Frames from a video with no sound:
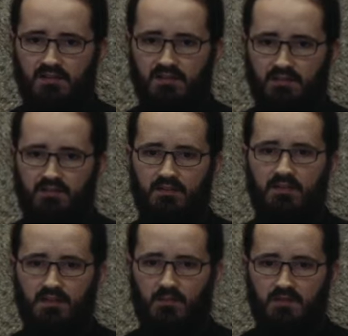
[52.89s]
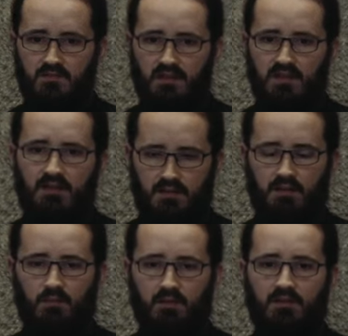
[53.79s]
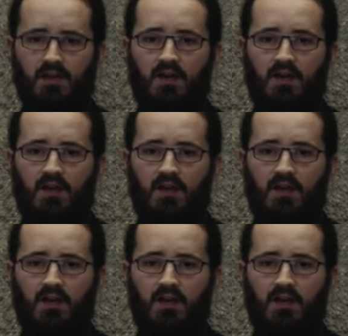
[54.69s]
I said the third time I should get it done with.